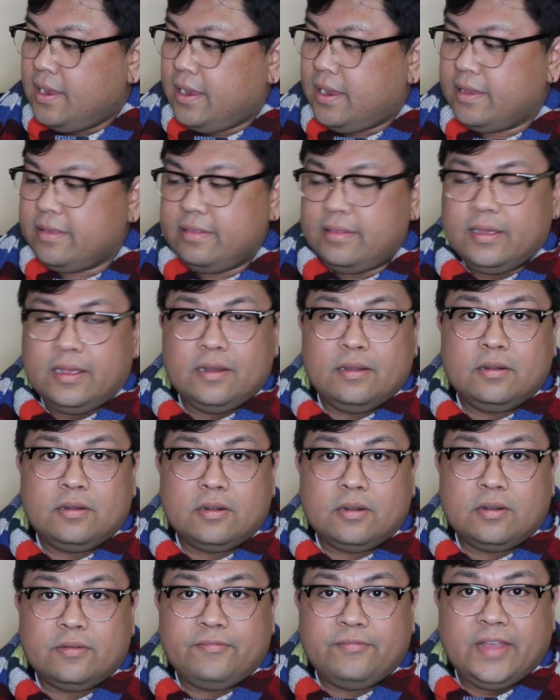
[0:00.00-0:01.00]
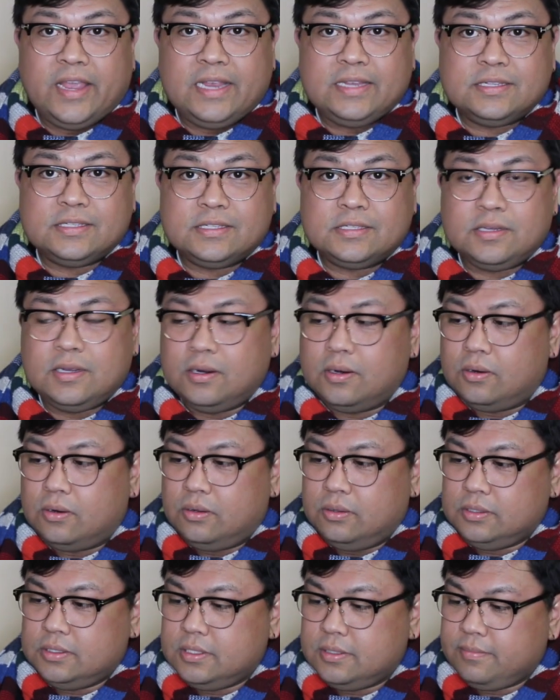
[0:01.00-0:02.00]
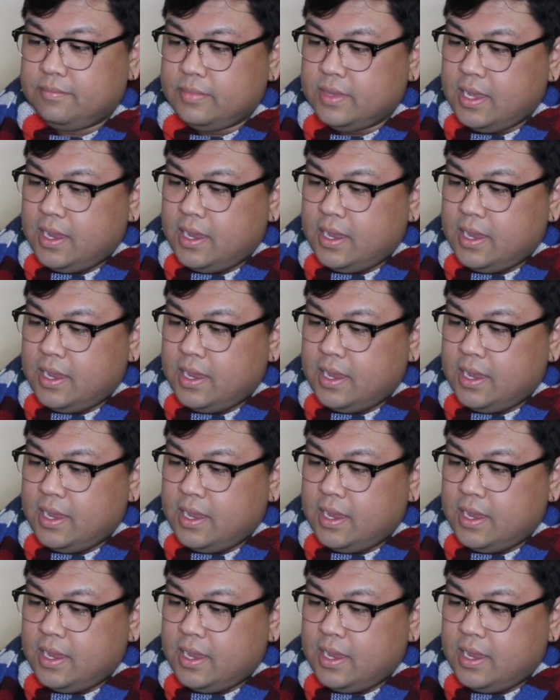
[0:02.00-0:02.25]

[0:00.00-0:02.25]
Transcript: and then her face is gold,